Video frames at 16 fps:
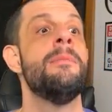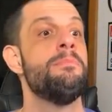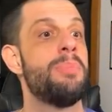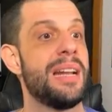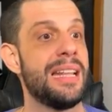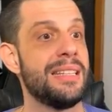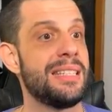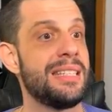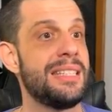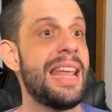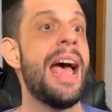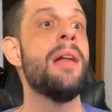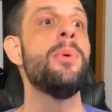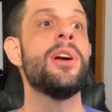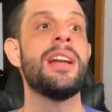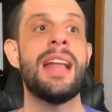But
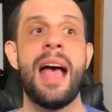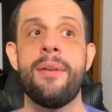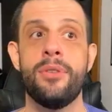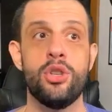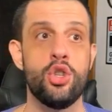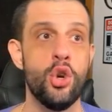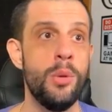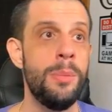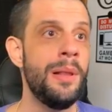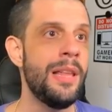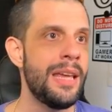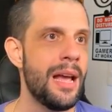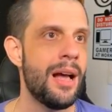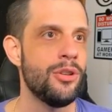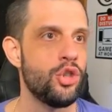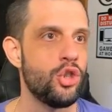instead, we're going to have a
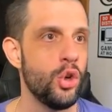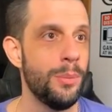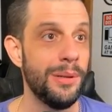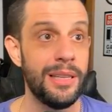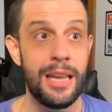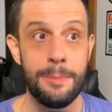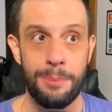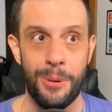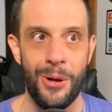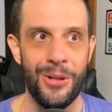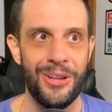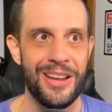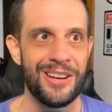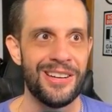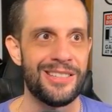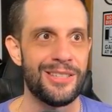Jubilee on Jubilee pull
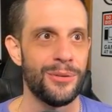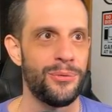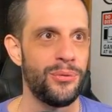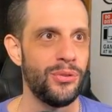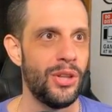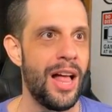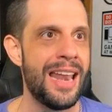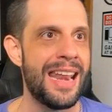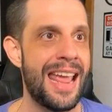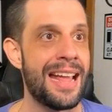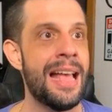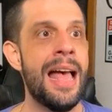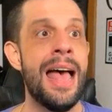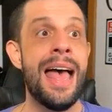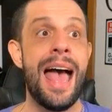here into flooding,